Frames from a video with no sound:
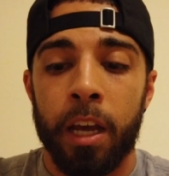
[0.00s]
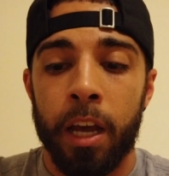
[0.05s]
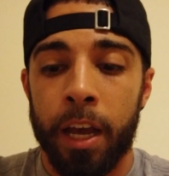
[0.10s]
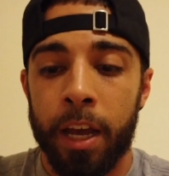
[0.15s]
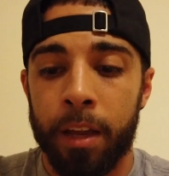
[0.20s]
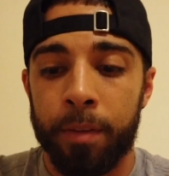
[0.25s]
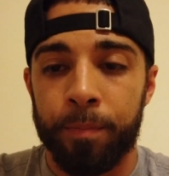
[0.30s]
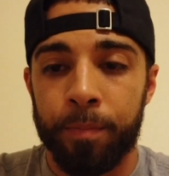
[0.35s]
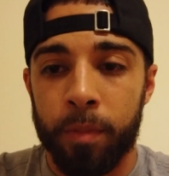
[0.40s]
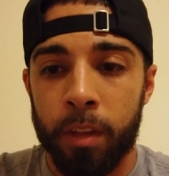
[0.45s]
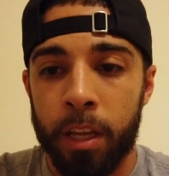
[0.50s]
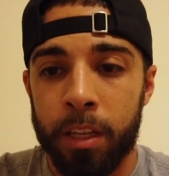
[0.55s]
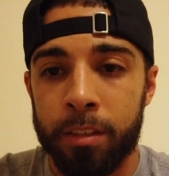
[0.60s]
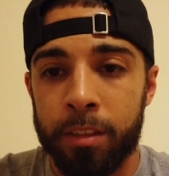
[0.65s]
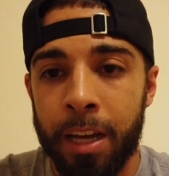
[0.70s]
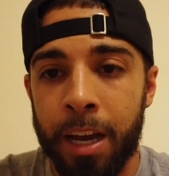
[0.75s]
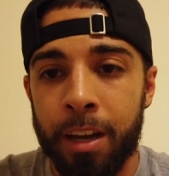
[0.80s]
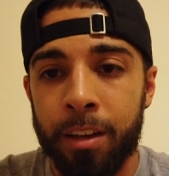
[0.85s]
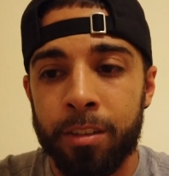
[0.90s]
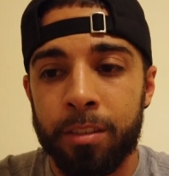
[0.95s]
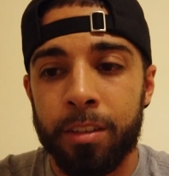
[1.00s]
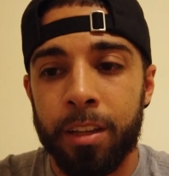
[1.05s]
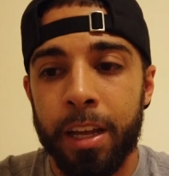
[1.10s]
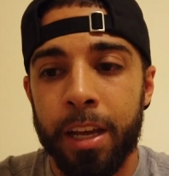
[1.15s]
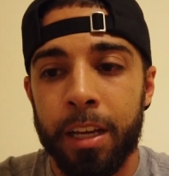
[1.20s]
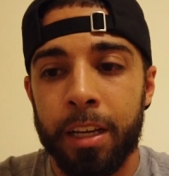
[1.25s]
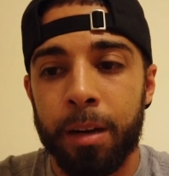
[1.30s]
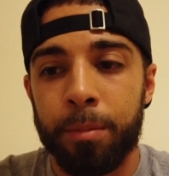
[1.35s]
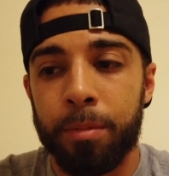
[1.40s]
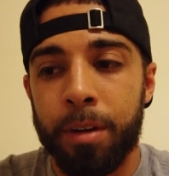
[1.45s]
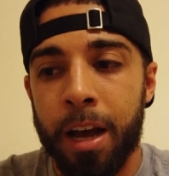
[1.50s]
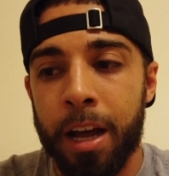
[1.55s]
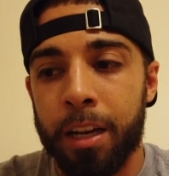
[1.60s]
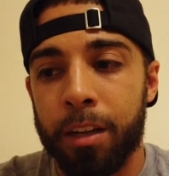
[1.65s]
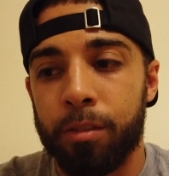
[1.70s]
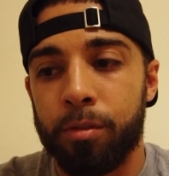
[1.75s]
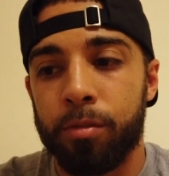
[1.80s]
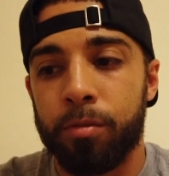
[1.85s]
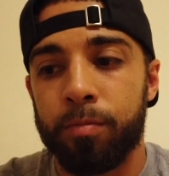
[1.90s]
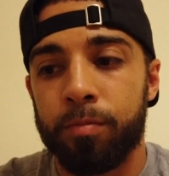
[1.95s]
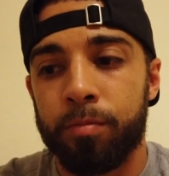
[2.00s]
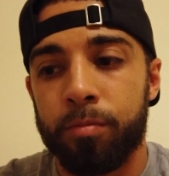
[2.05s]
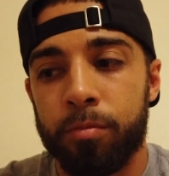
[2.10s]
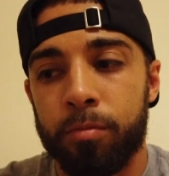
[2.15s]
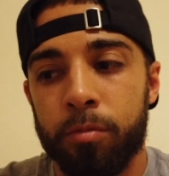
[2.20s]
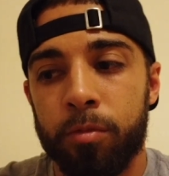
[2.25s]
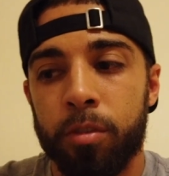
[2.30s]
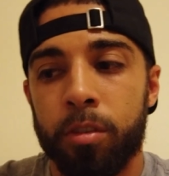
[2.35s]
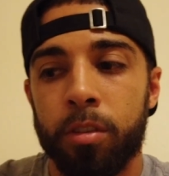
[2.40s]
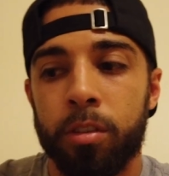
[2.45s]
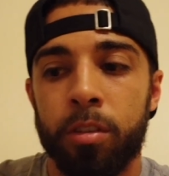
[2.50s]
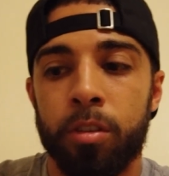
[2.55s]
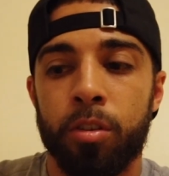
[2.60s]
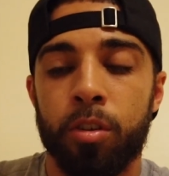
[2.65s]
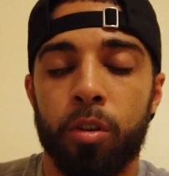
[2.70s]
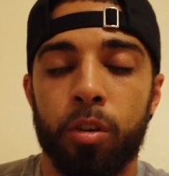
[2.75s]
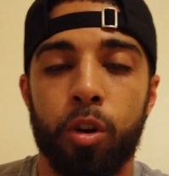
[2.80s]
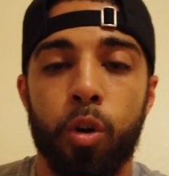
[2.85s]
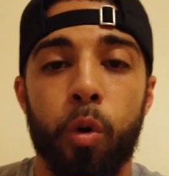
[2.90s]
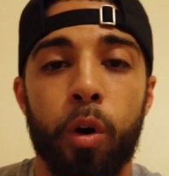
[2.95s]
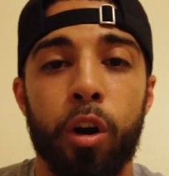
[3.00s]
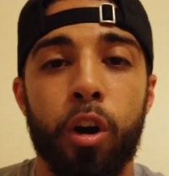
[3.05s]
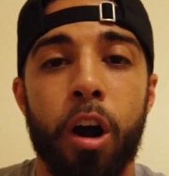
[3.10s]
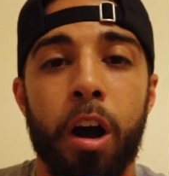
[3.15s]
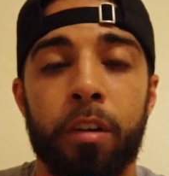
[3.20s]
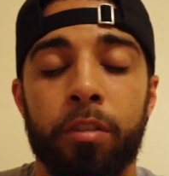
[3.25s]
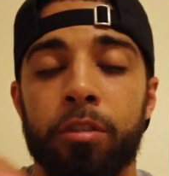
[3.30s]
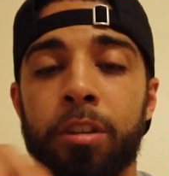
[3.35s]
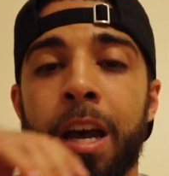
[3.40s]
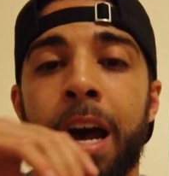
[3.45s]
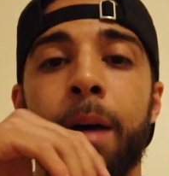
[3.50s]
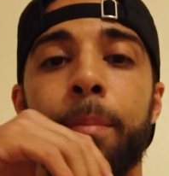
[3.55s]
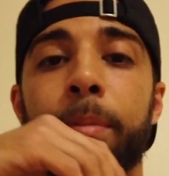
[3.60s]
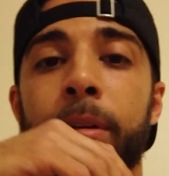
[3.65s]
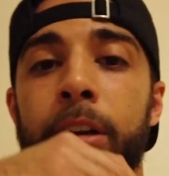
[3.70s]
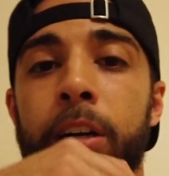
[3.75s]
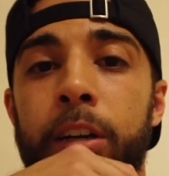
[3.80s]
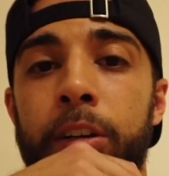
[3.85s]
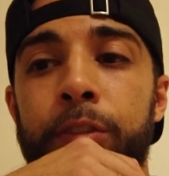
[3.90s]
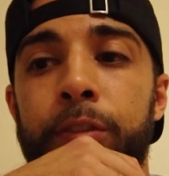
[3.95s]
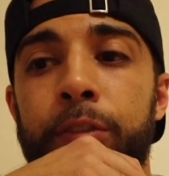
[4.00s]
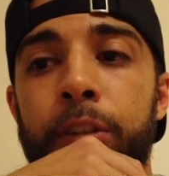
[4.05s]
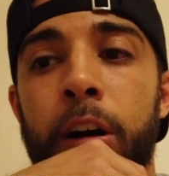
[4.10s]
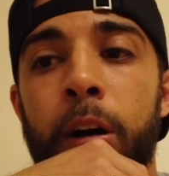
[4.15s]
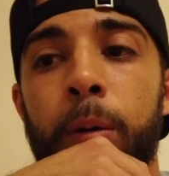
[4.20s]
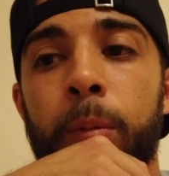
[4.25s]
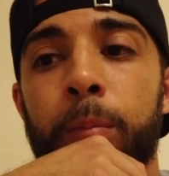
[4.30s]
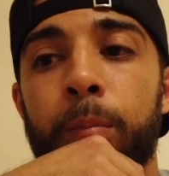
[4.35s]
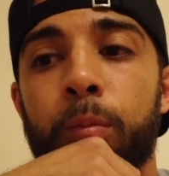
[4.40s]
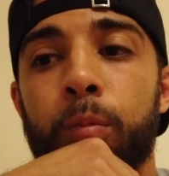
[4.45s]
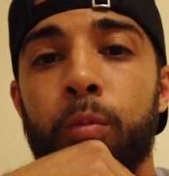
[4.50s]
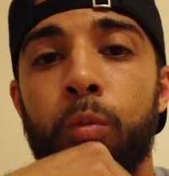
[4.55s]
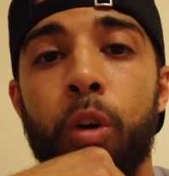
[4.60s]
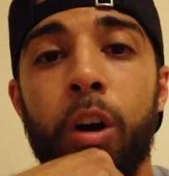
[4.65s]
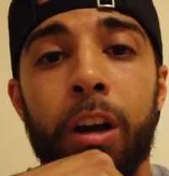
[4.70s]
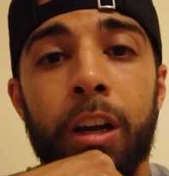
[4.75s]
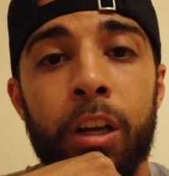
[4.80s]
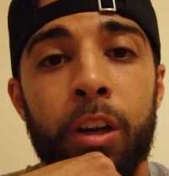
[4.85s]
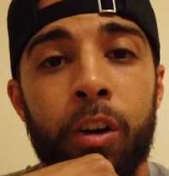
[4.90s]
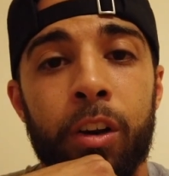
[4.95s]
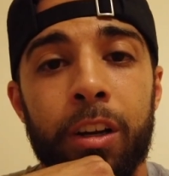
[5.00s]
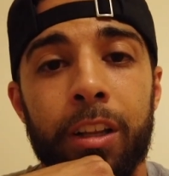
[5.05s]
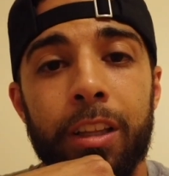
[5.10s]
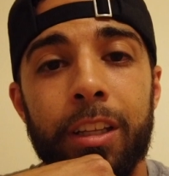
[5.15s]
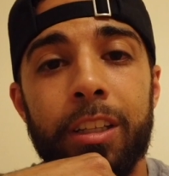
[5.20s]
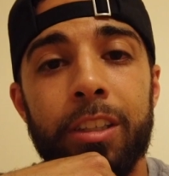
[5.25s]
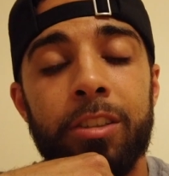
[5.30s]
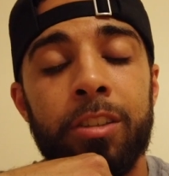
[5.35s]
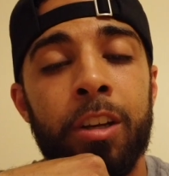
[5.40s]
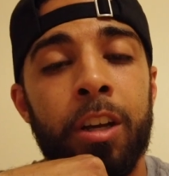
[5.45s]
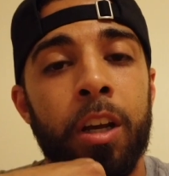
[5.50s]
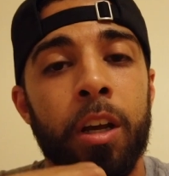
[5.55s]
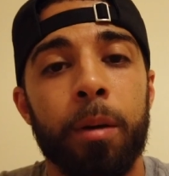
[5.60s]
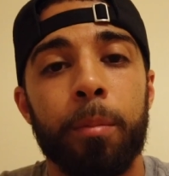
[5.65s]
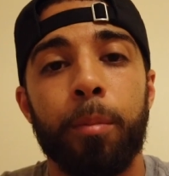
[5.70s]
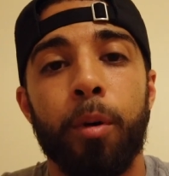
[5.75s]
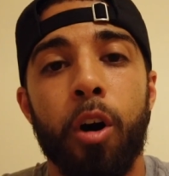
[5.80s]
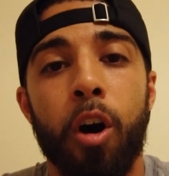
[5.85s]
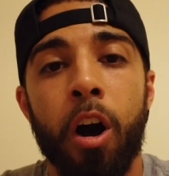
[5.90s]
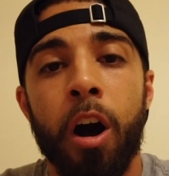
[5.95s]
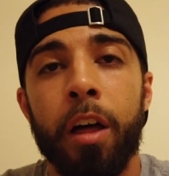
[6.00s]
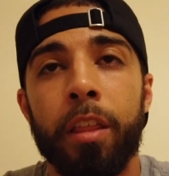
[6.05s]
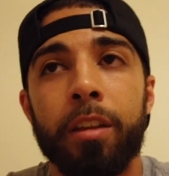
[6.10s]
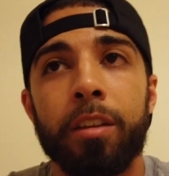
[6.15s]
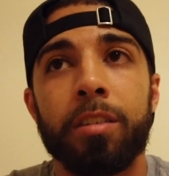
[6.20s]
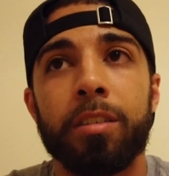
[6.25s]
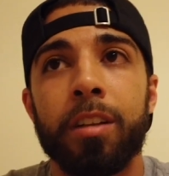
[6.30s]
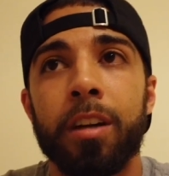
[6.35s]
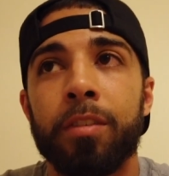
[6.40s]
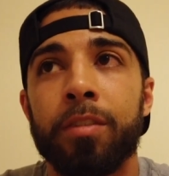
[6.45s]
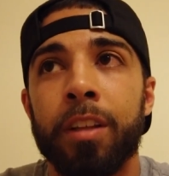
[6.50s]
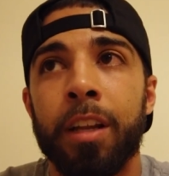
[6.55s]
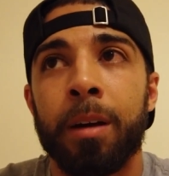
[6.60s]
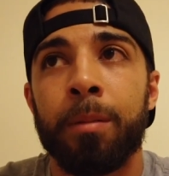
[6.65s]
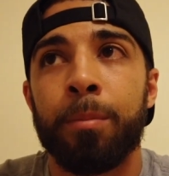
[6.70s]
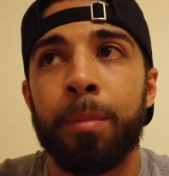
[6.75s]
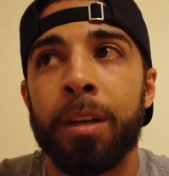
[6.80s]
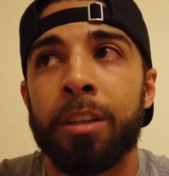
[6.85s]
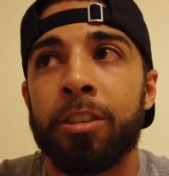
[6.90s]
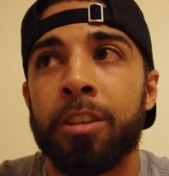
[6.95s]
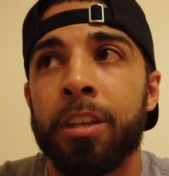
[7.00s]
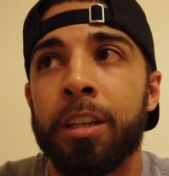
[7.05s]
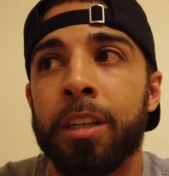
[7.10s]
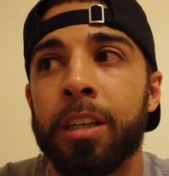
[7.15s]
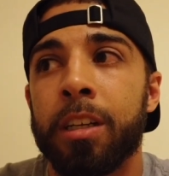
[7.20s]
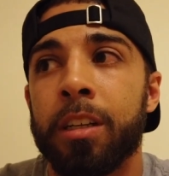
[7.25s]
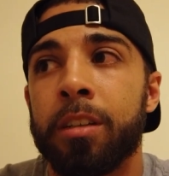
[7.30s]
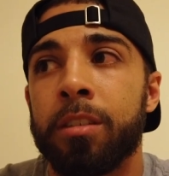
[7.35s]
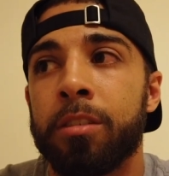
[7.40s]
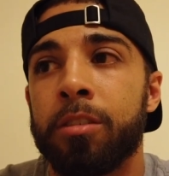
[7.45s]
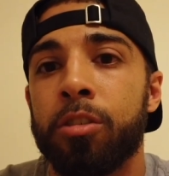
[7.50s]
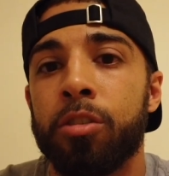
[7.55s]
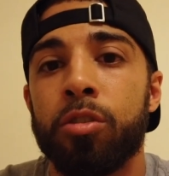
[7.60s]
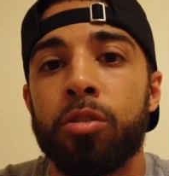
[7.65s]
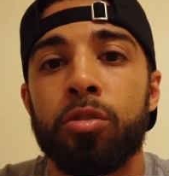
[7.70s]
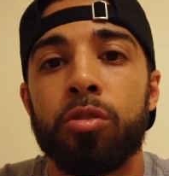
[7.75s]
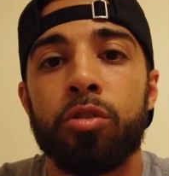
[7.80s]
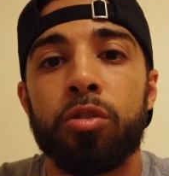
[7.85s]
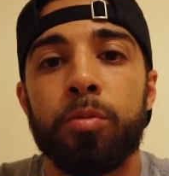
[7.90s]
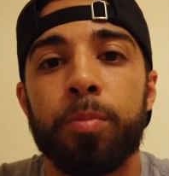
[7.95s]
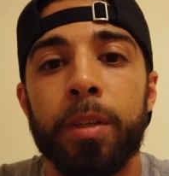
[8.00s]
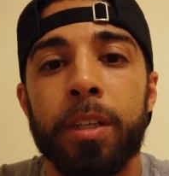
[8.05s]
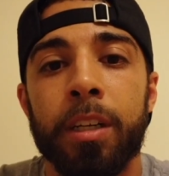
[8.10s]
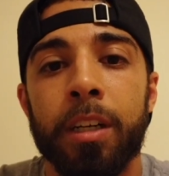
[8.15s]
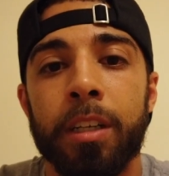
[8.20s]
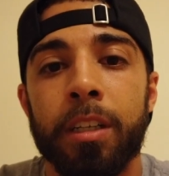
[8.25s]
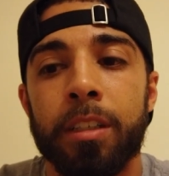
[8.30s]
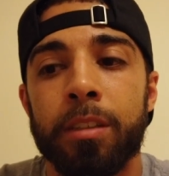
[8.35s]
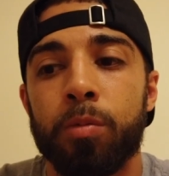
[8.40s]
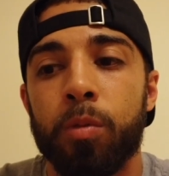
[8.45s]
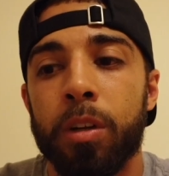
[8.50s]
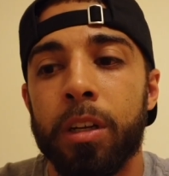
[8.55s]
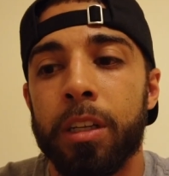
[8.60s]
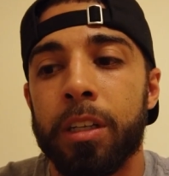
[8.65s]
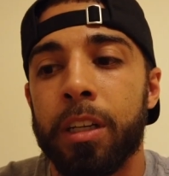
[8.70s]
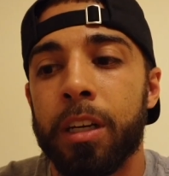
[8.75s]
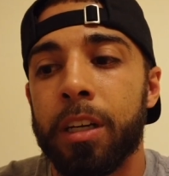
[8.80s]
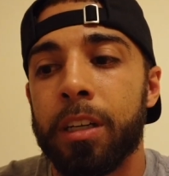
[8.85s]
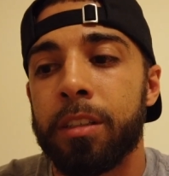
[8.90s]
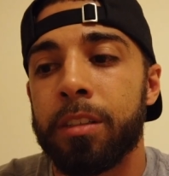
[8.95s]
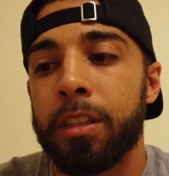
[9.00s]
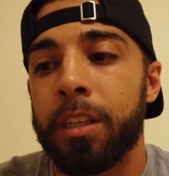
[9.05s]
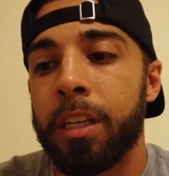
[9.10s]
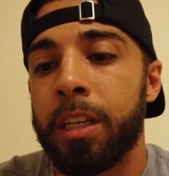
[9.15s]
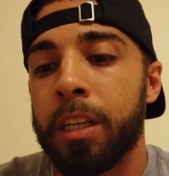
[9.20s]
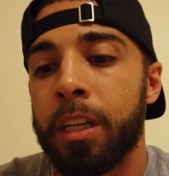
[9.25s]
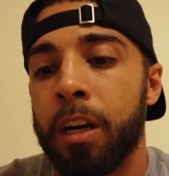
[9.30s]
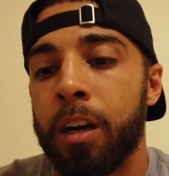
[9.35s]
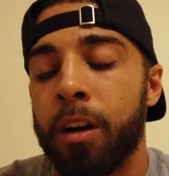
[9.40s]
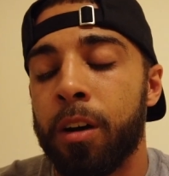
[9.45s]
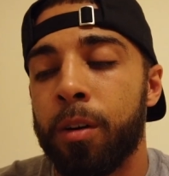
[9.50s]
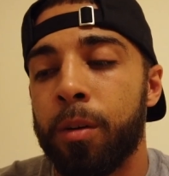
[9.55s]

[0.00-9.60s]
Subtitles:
And it sounds like I'm kind of, going off topic of walking on a leash, but all this stuff that I'm mentioning is huge, because what it does, it